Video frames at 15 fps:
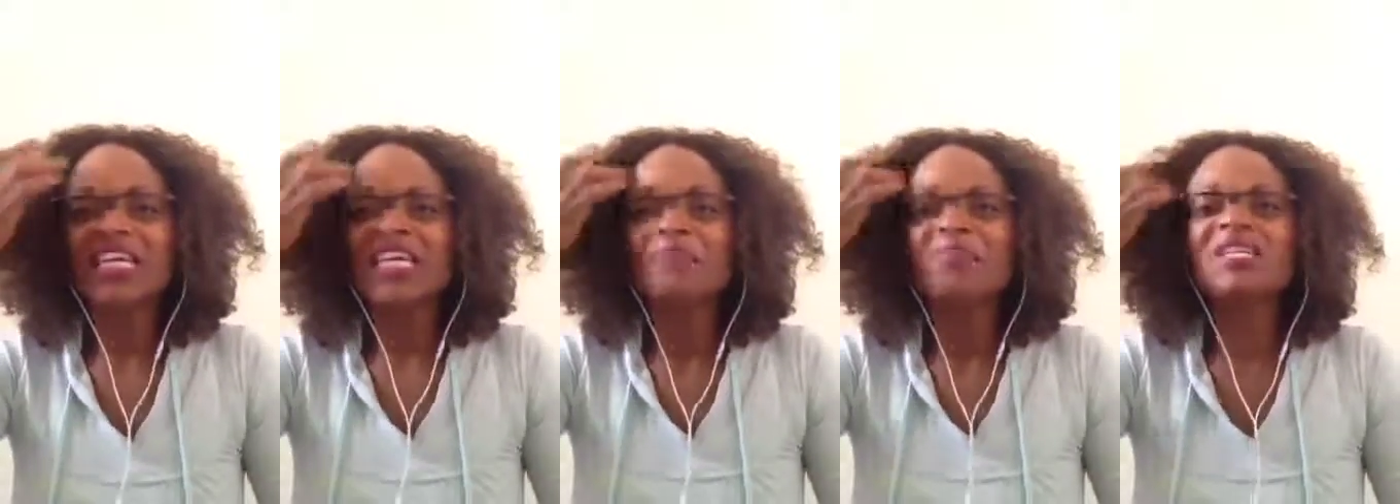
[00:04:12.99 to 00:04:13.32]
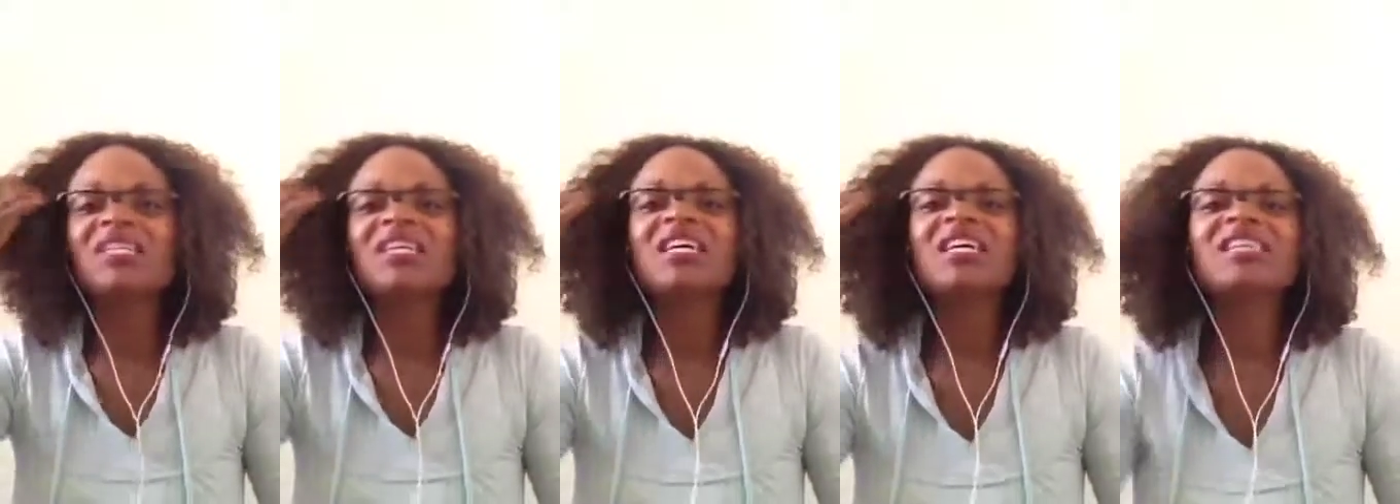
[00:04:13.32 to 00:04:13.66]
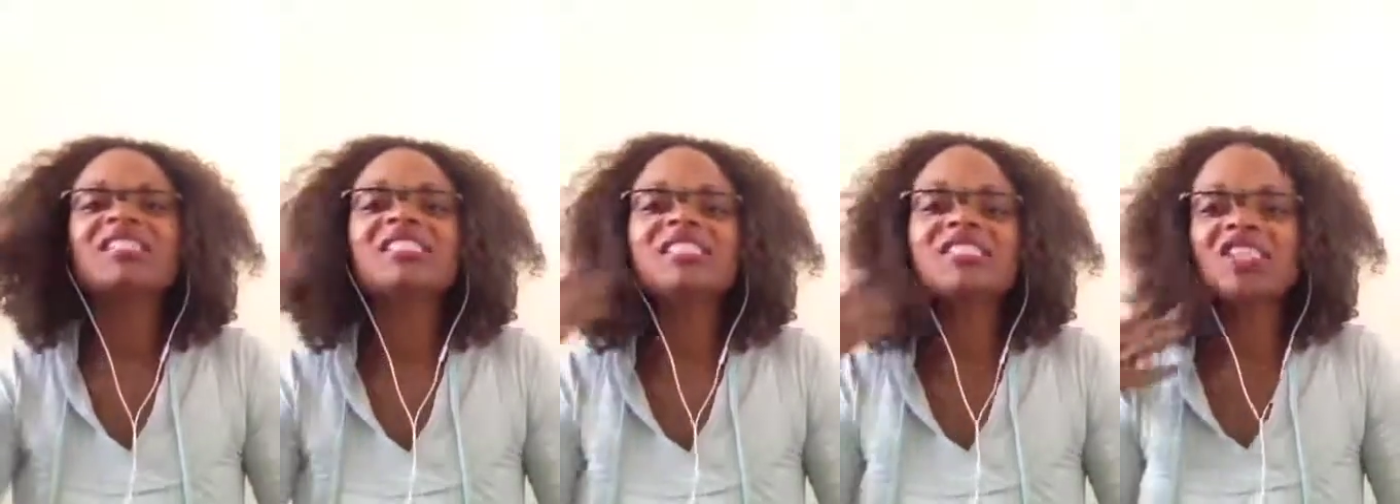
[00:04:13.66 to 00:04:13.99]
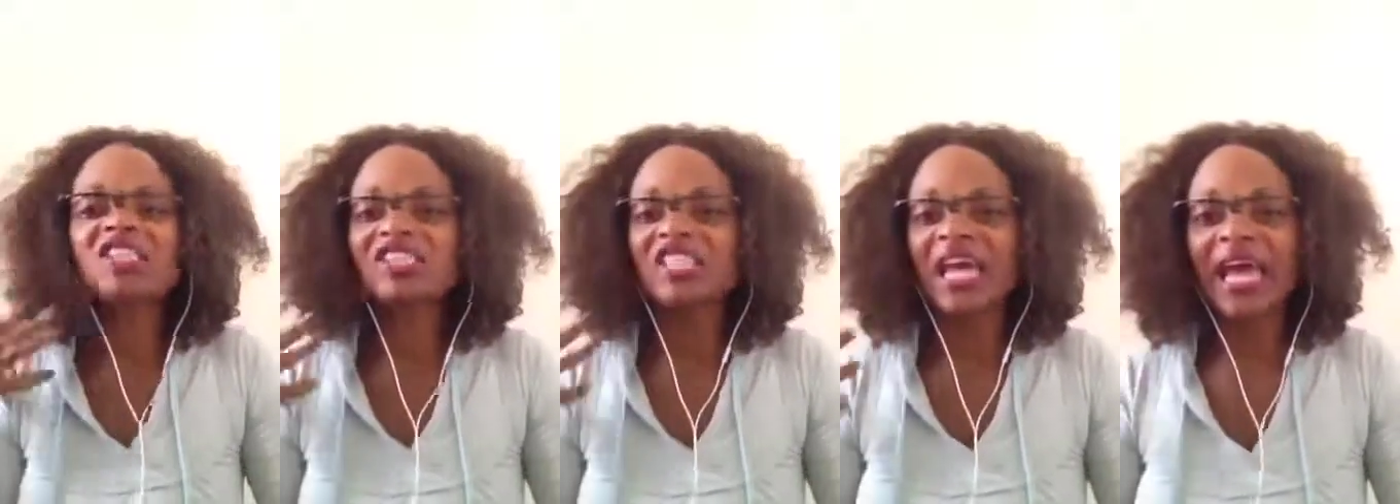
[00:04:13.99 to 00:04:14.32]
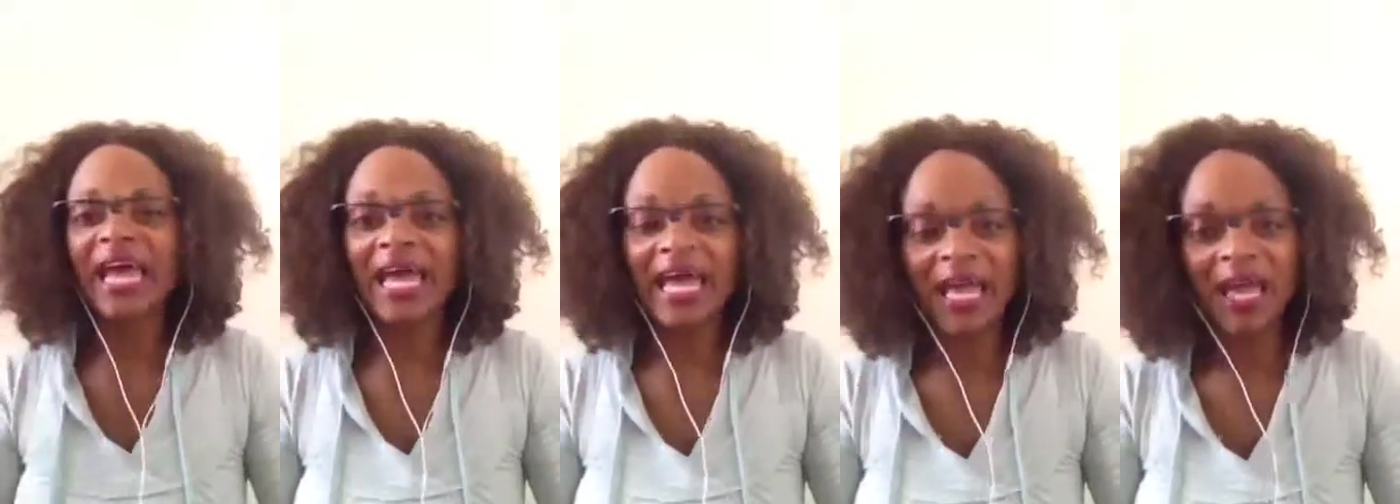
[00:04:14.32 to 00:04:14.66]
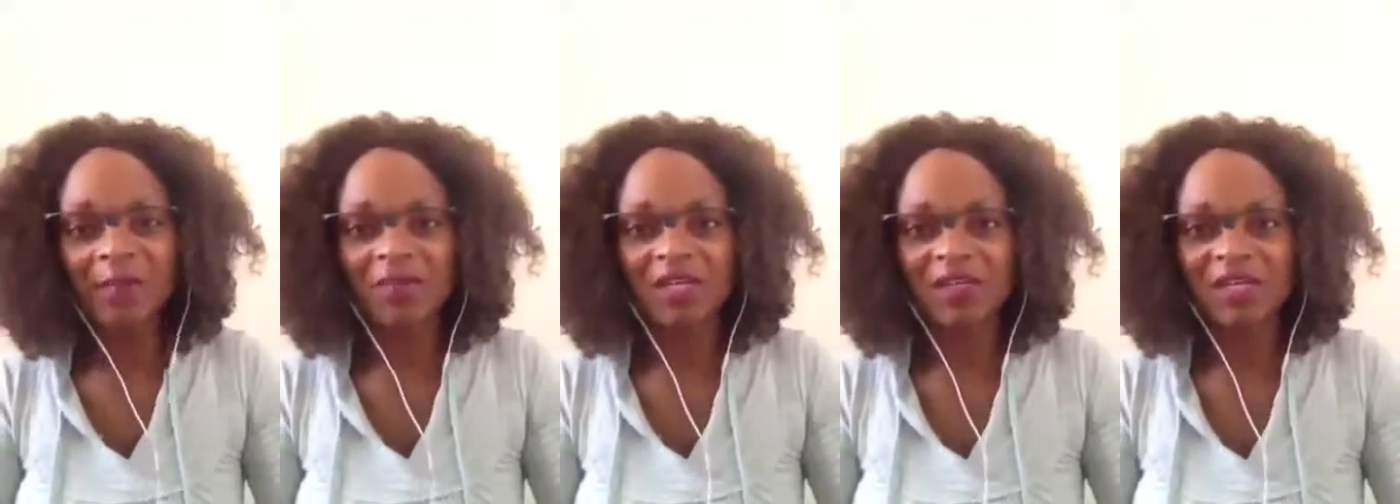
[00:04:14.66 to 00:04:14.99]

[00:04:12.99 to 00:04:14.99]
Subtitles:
because it's just a habit.